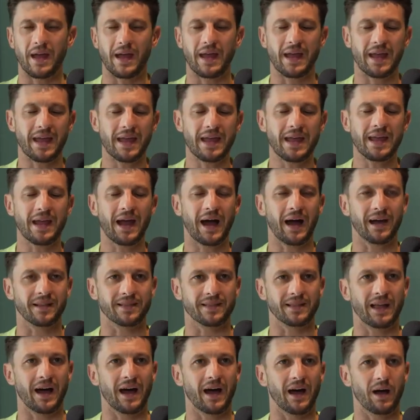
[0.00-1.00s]
He
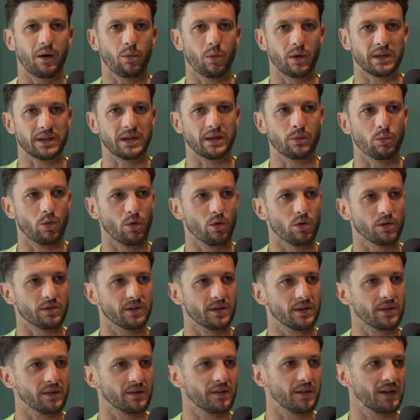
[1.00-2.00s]
had that when he
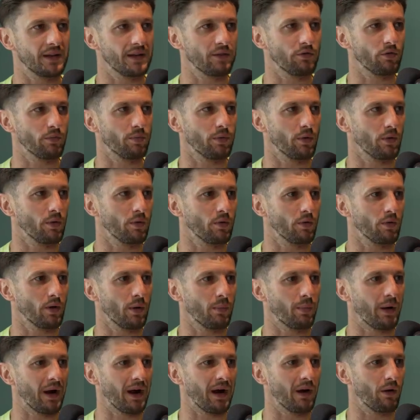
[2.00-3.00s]
walked into Liverpool
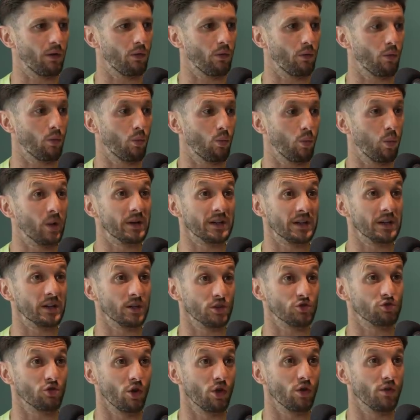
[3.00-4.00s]
about
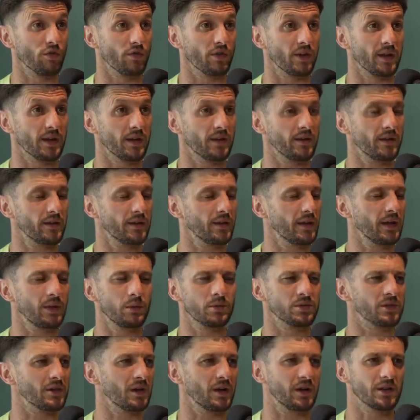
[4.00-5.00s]
winning a trophy. He
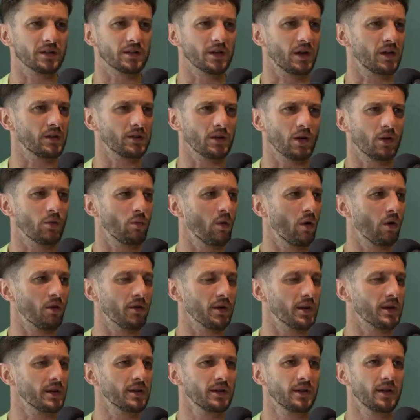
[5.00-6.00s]
was like, don't
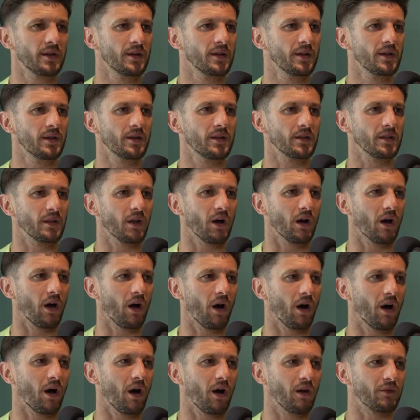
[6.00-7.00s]
worry. Like,
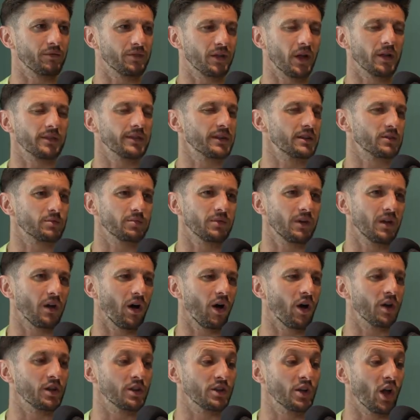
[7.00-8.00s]
I've done this,
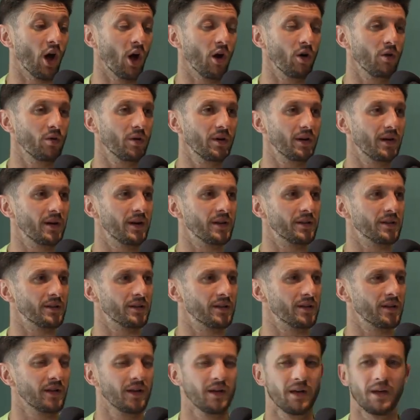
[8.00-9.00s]
I know.
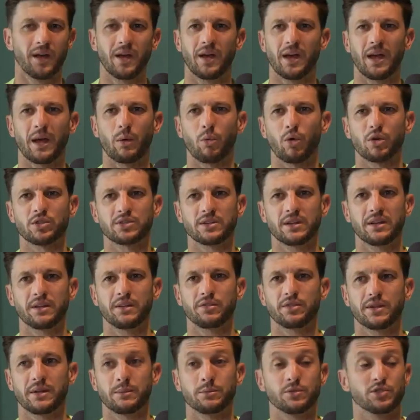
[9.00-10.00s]
And it wasn't
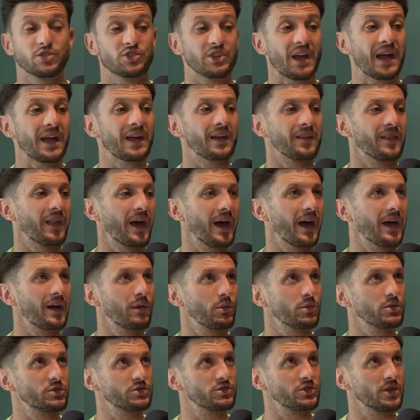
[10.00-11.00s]
even him saying that.
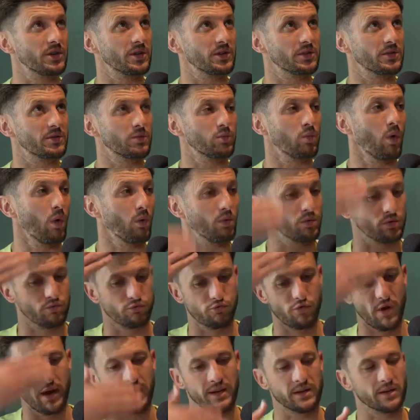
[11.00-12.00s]
It was just what was
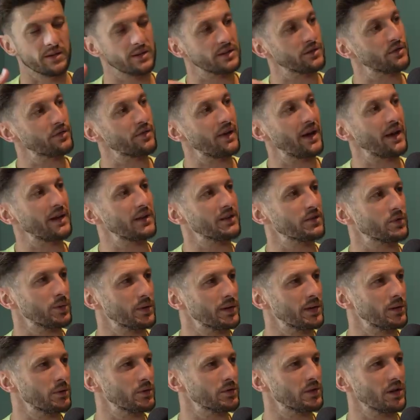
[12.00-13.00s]
written on his face
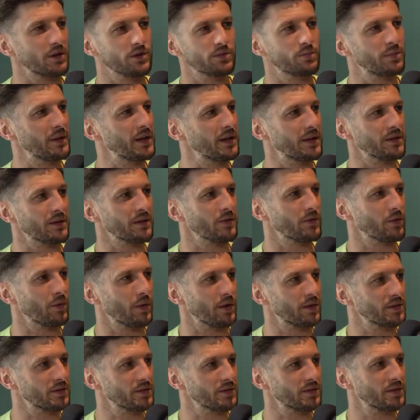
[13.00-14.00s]
when he was like speaking
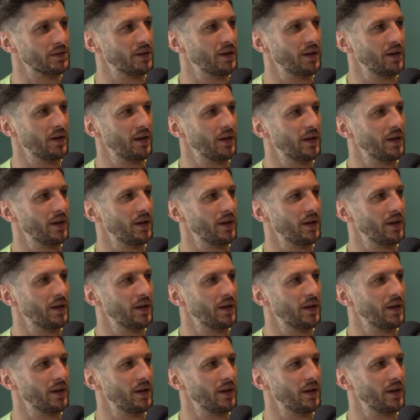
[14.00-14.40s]
to us.